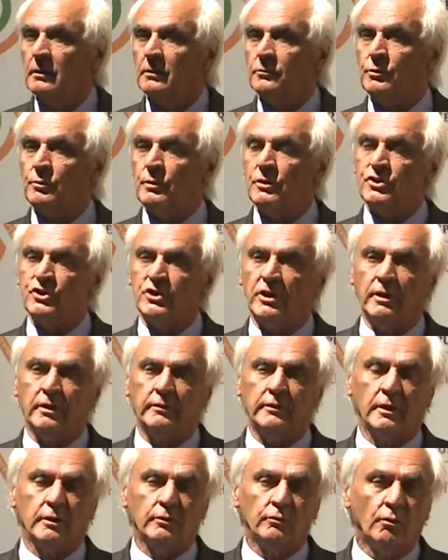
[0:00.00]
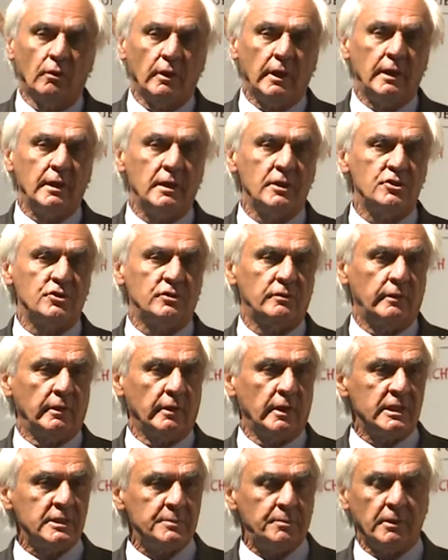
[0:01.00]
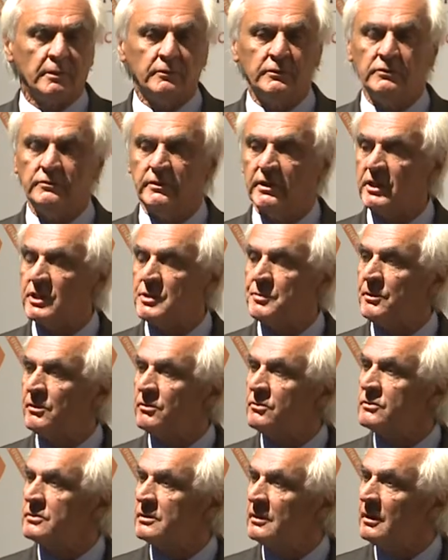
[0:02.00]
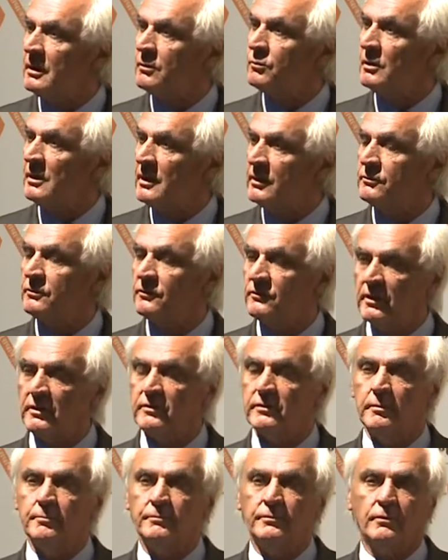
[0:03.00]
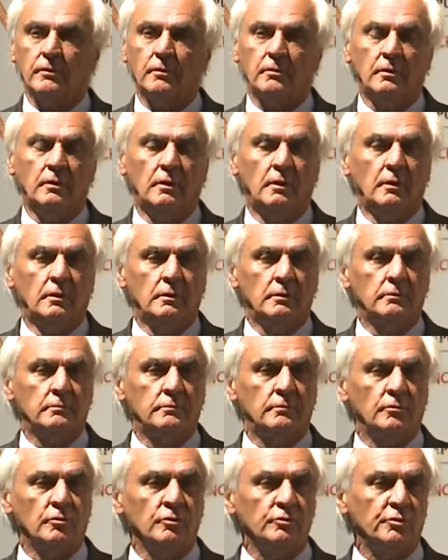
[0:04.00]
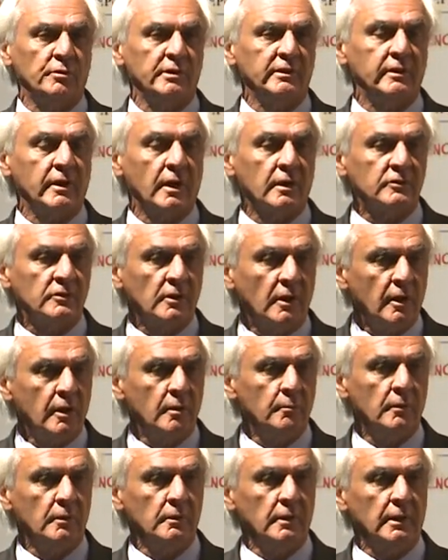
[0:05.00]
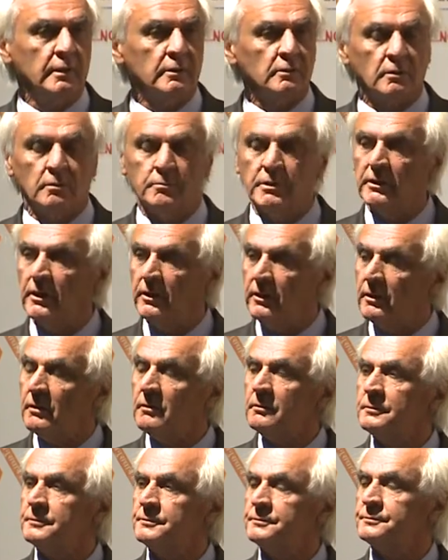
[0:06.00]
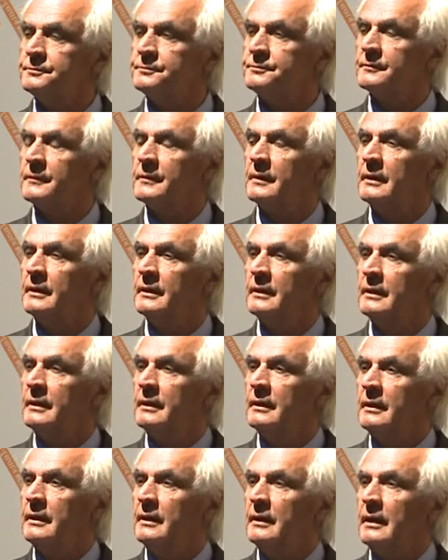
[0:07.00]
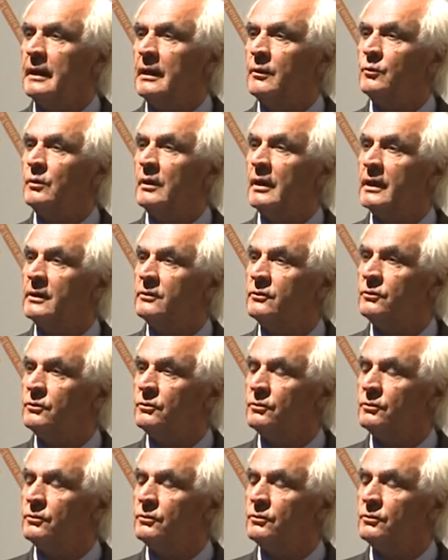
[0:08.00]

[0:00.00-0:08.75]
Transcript: We will share their knowledge, their expertise, their experience, and I would like to thank them for volunteering their time and coming here. I would like